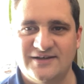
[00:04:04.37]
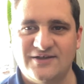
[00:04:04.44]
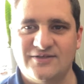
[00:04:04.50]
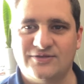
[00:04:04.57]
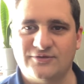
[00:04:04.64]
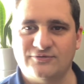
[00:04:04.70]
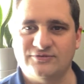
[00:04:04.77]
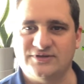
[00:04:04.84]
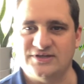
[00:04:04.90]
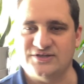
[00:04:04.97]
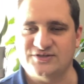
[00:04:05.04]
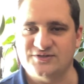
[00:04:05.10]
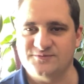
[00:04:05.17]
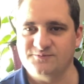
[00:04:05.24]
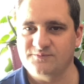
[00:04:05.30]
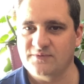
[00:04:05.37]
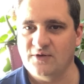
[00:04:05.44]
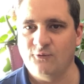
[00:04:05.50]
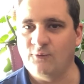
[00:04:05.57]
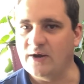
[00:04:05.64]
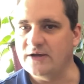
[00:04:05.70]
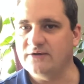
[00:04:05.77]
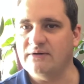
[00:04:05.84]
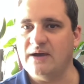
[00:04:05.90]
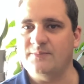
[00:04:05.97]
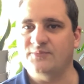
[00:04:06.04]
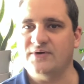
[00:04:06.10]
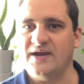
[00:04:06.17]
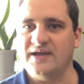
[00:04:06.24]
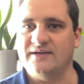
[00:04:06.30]
through this. Why do I
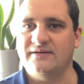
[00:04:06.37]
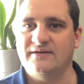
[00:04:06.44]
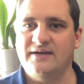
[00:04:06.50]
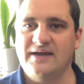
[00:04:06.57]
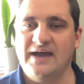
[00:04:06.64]
pray?